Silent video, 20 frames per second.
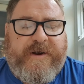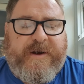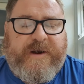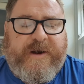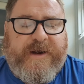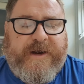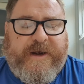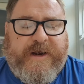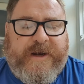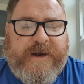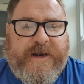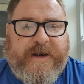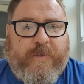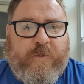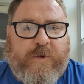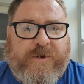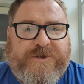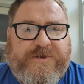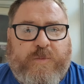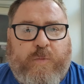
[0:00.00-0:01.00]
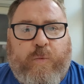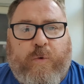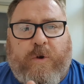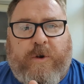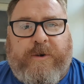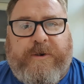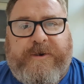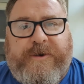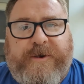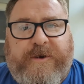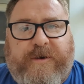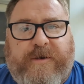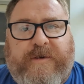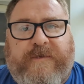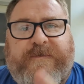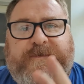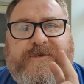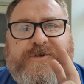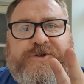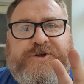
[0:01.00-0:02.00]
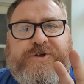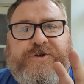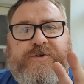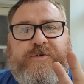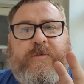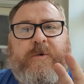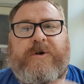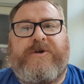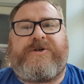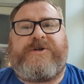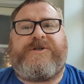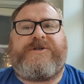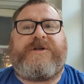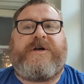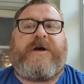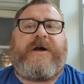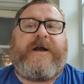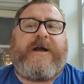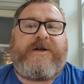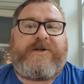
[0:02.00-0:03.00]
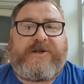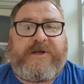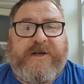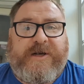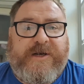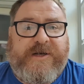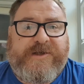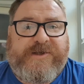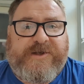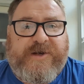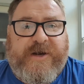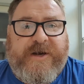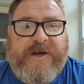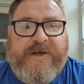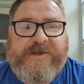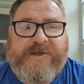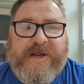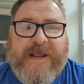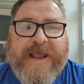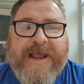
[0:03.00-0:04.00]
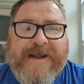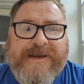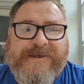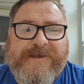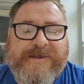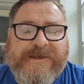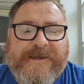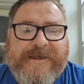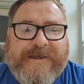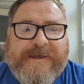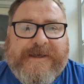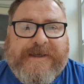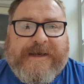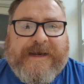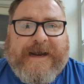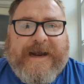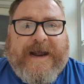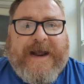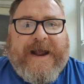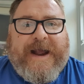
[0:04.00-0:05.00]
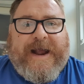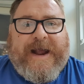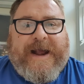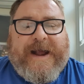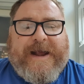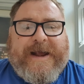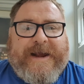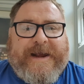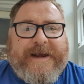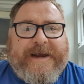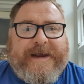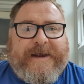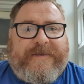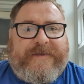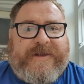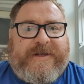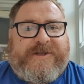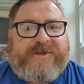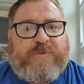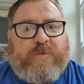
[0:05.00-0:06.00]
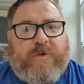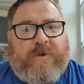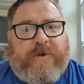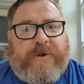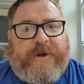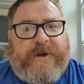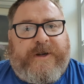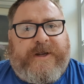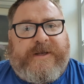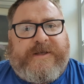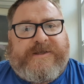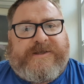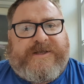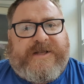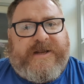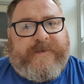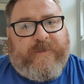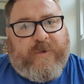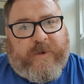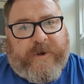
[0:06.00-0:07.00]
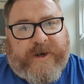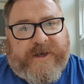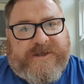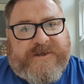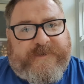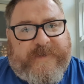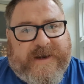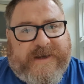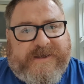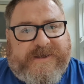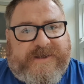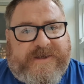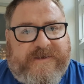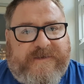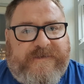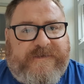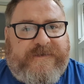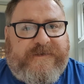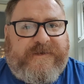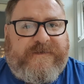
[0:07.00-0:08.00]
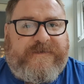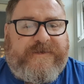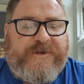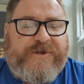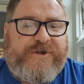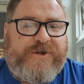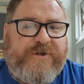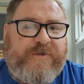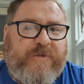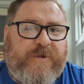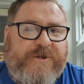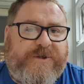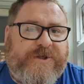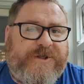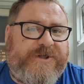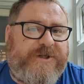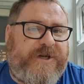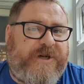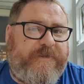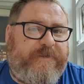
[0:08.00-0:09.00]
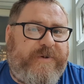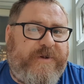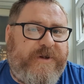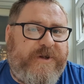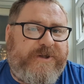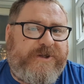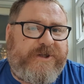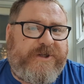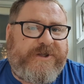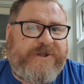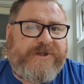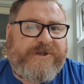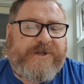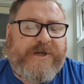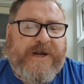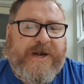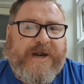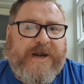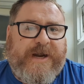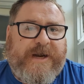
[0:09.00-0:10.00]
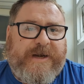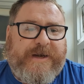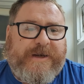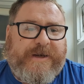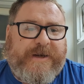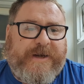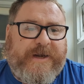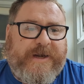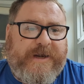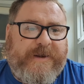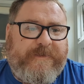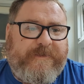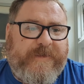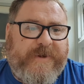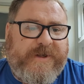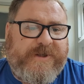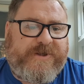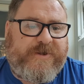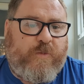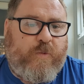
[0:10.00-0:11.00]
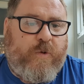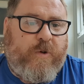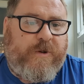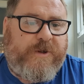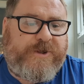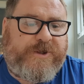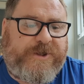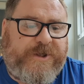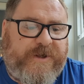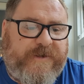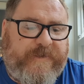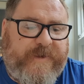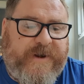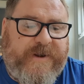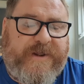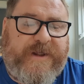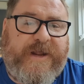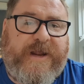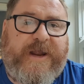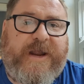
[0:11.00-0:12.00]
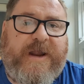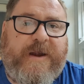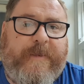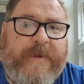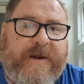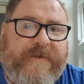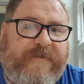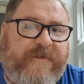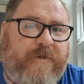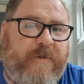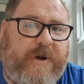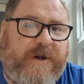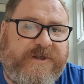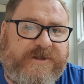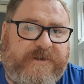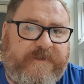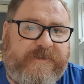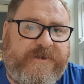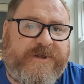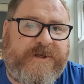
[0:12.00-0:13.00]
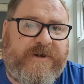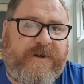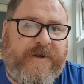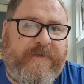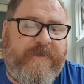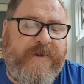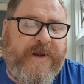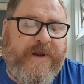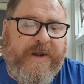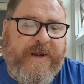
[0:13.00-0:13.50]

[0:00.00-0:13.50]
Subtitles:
It was one of two watches that I actually decided to get. This one is the more expensive of the two watches that I purchased, and it's a watch that I've been thinking about for quite some time.